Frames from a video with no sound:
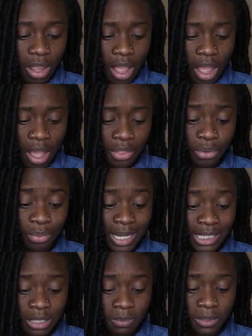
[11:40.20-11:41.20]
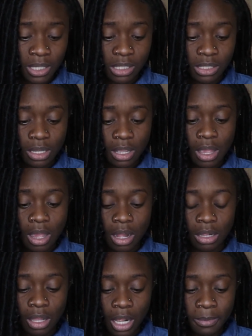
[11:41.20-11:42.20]
The recipes,
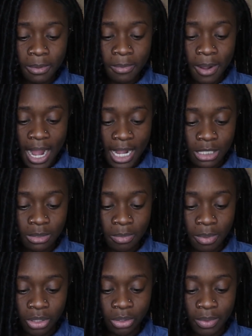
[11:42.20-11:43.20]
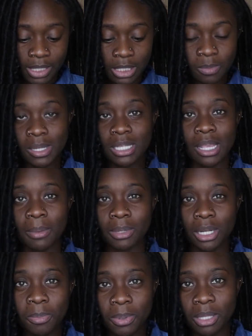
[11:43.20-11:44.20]
a lot of people ask me about the recipes. I'm
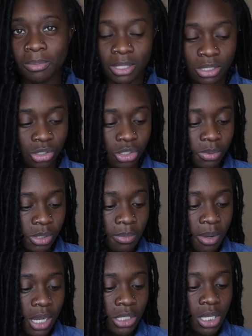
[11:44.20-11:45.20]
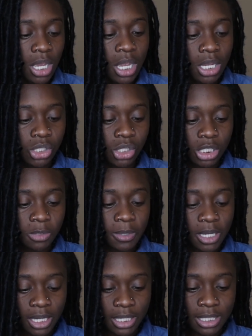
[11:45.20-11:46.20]
gonna put them in the description box, just
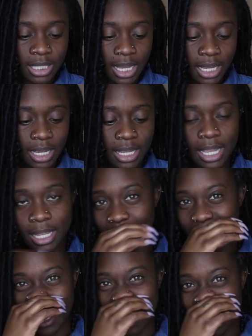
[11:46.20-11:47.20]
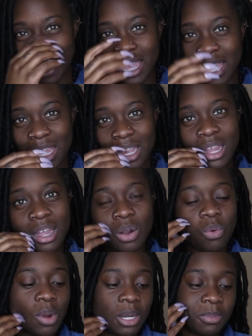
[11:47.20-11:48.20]
because, like, again, like, I hate
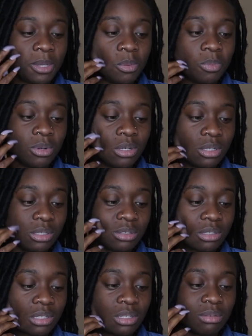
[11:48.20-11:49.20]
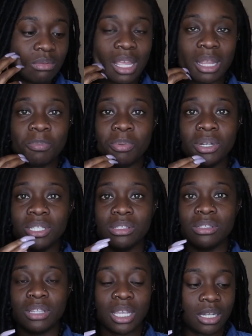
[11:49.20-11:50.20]
when people like put
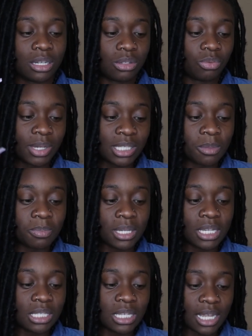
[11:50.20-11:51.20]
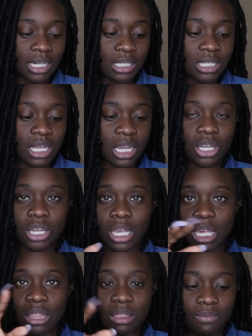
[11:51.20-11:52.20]
like recipes and it's like
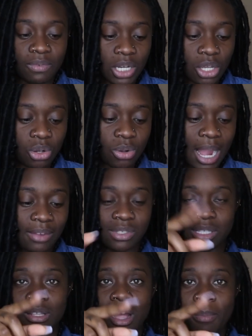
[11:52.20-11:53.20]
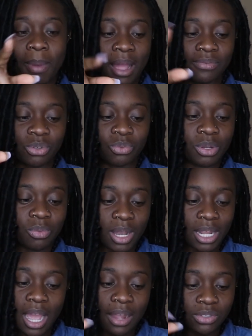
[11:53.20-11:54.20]
in the video, I have to stop, I have to
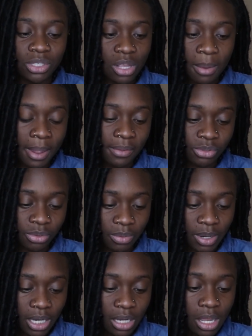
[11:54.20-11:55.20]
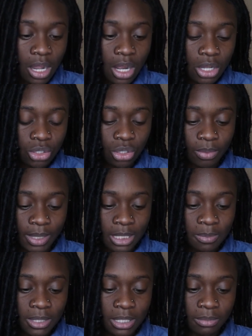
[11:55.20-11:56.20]
rewind, I have to stop, I have to rewind. So the
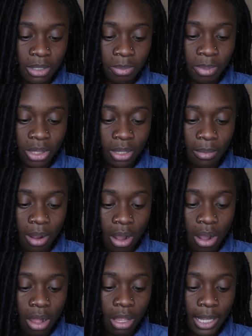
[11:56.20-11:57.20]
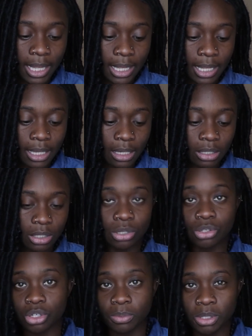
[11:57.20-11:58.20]
recipes, I'm gonna put them all in the
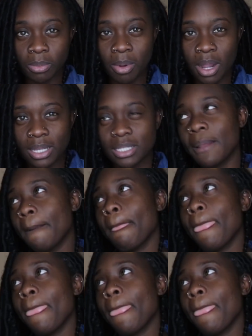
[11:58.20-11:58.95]
description box.